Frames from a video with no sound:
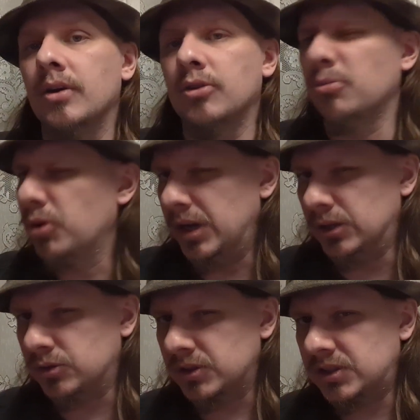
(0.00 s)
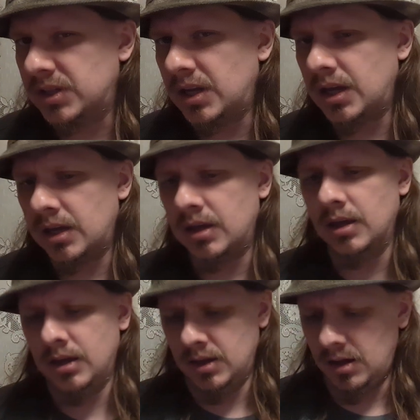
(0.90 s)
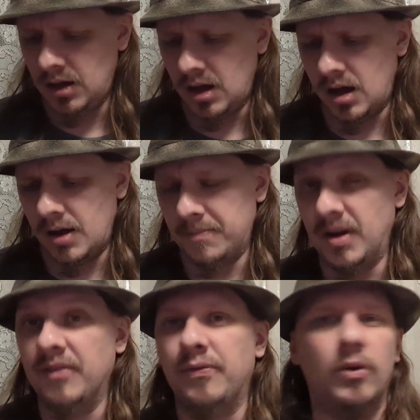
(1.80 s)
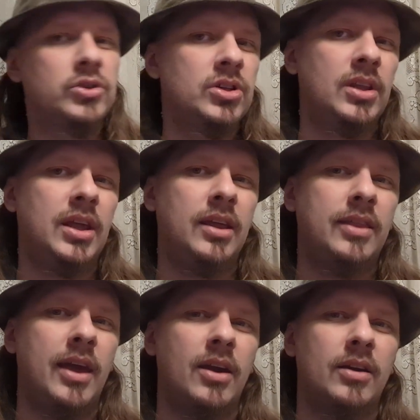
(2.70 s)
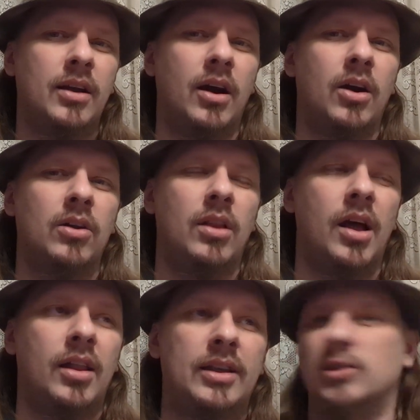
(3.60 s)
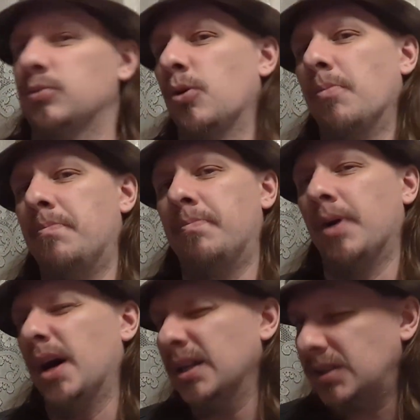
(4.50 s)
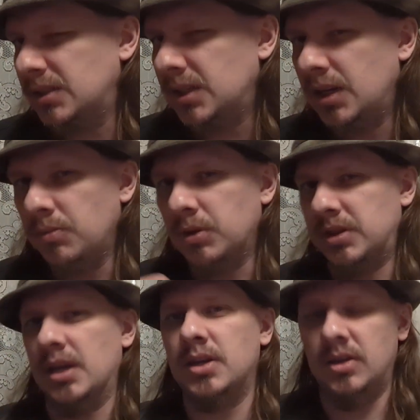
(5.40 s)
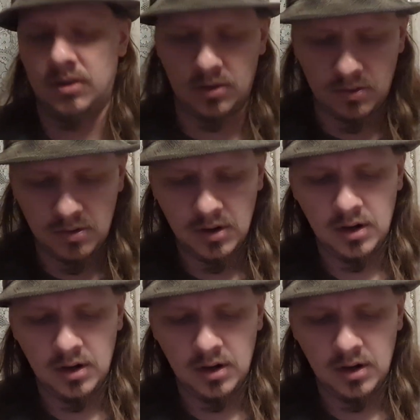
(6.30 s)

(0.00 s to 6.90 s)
They're more interesting. Unfortunately, they are a lot less robust in what they do.